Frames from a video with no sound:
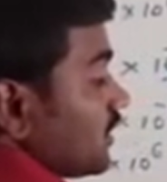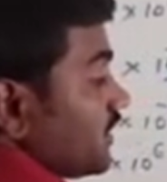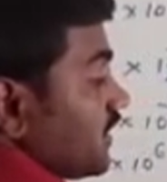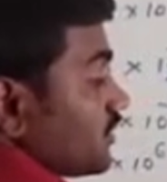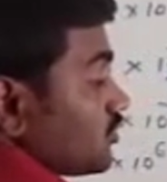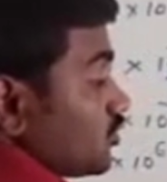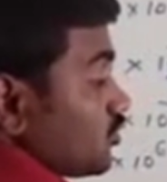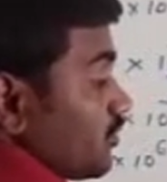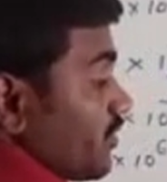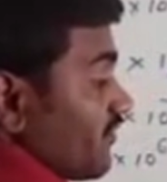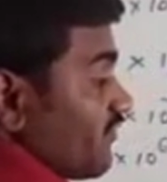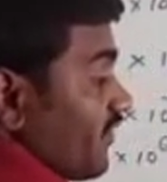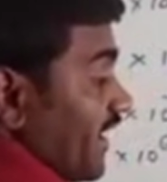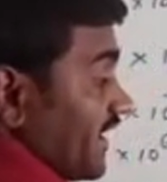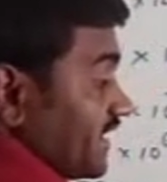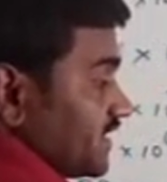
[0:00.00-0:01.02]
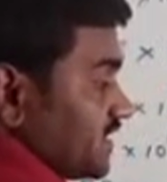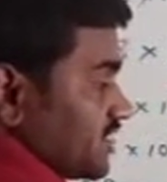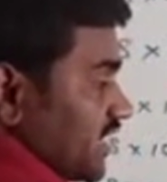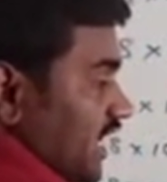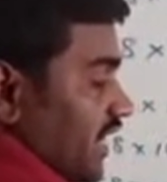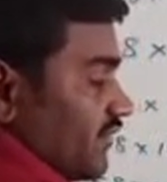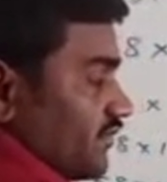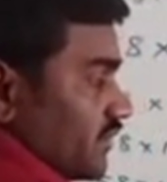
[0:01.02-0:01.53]
there should be 5
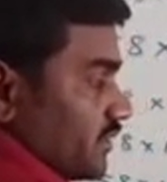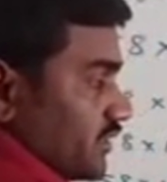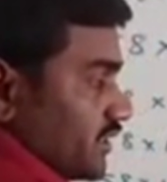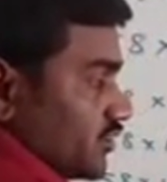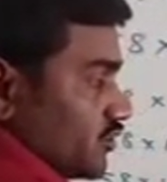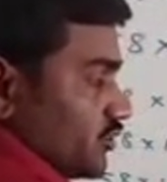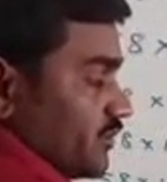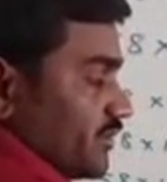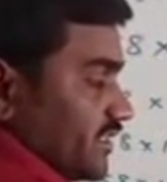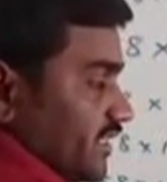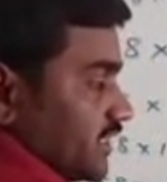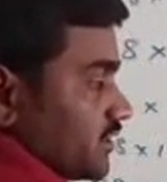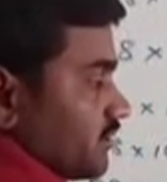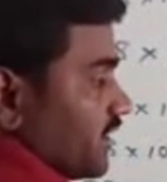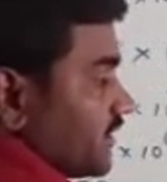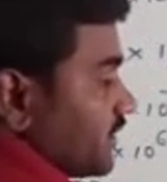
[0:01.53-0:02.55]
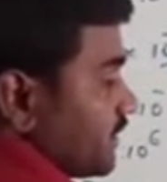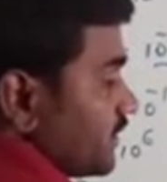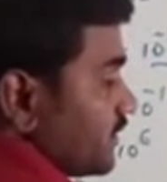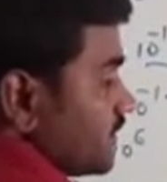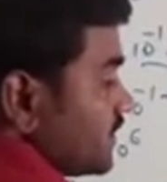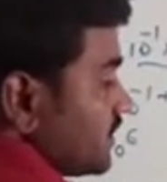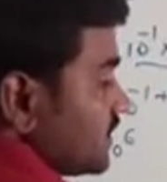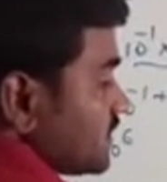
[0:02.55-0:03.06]
digits after, there should be decimal here.
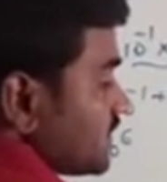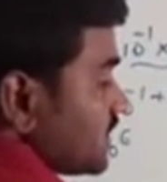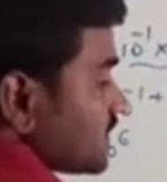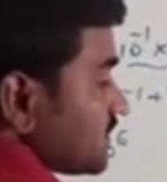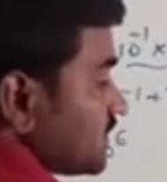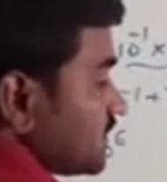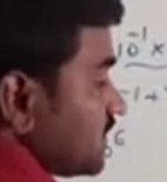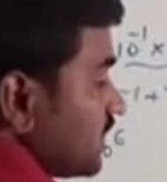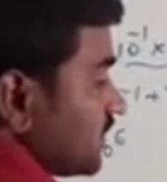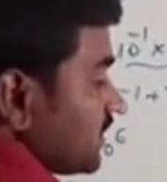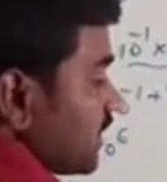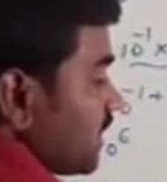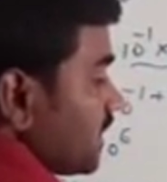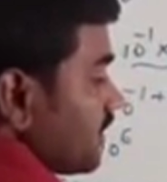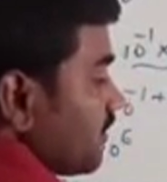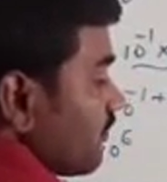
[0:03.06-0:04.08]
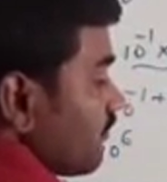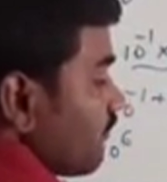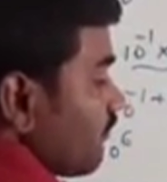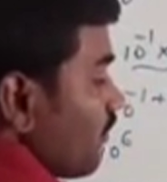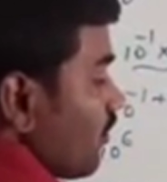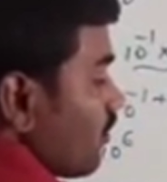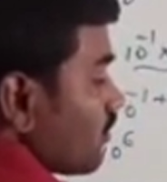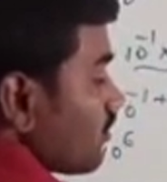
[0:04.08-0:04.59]
6, 3,
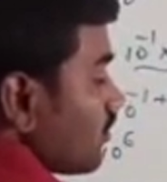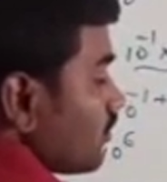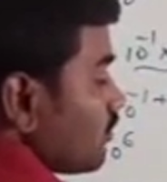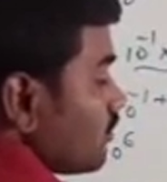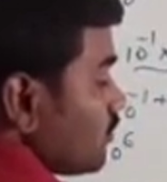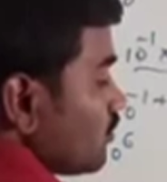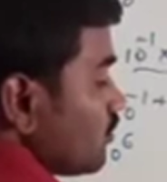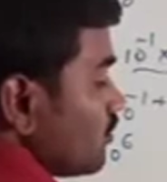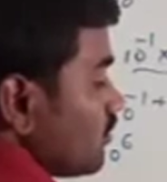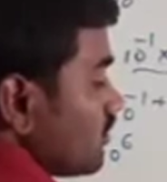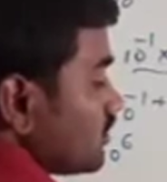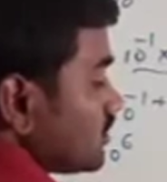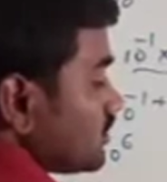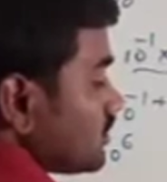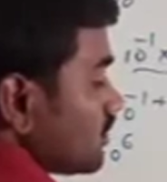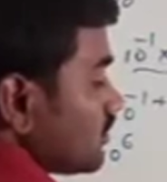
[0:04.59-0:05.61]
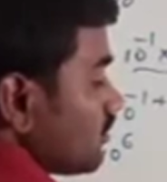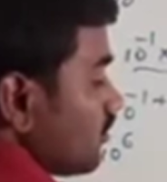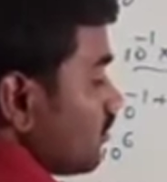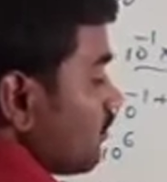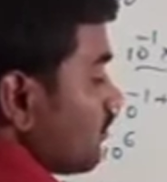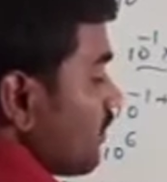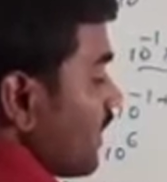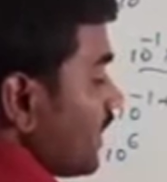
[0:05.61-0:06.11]
4, 2,
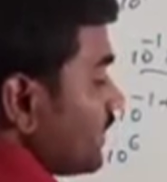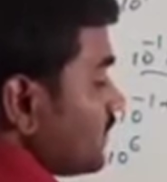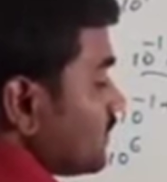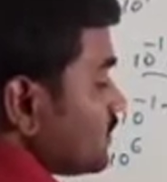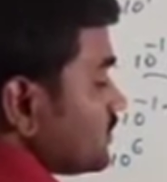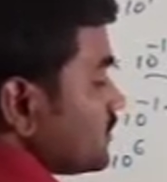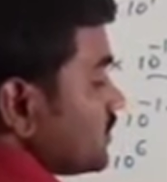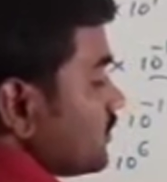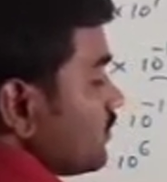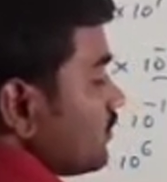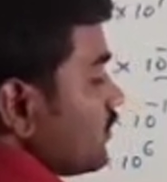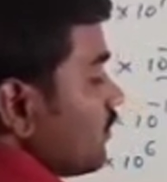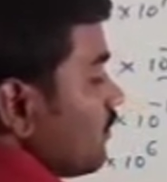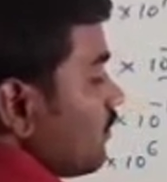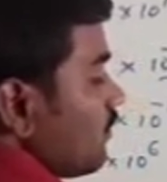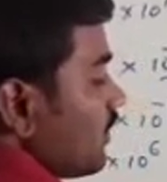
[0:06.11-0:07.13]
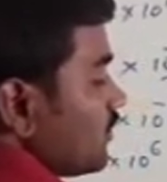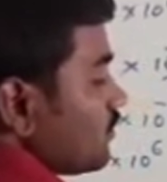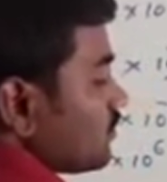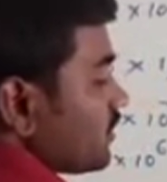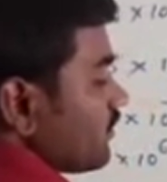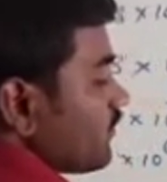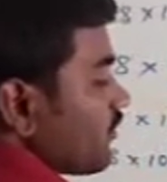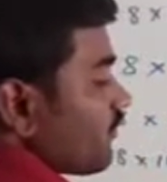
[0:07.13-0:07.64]
0, 0.0. 1,
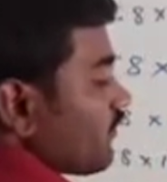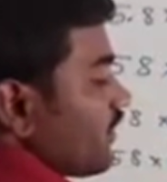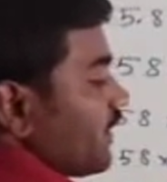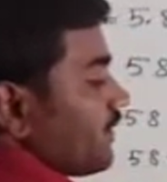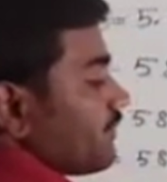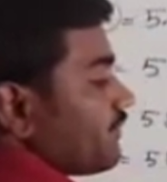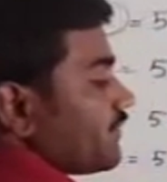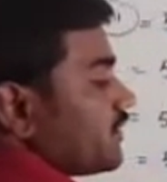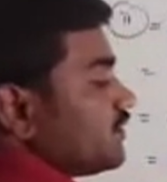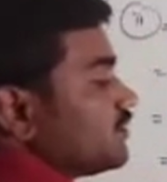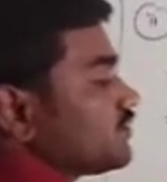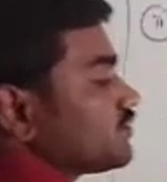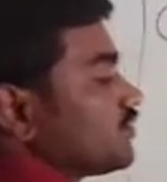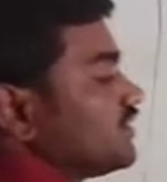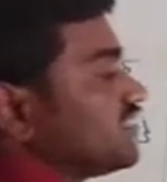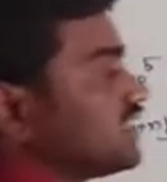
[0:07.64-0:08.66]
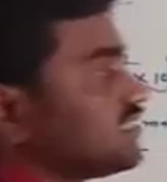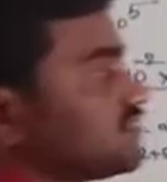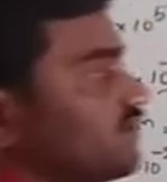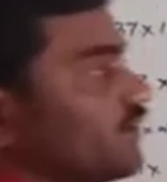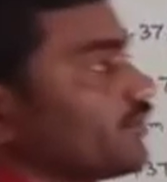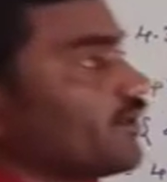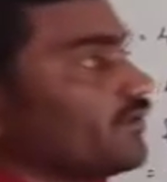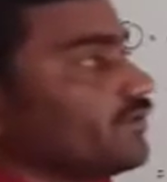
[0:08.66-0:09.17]
2, 3, 4, 5. So in this
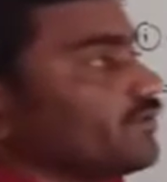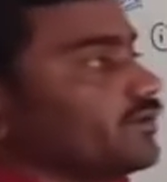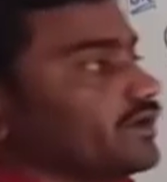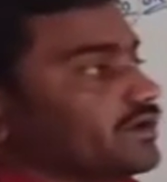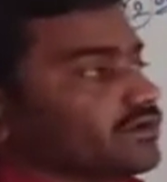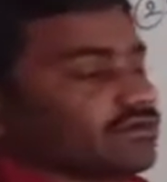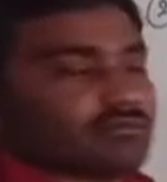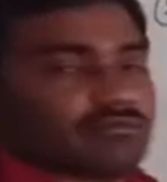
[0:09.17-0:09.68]
way you can do it.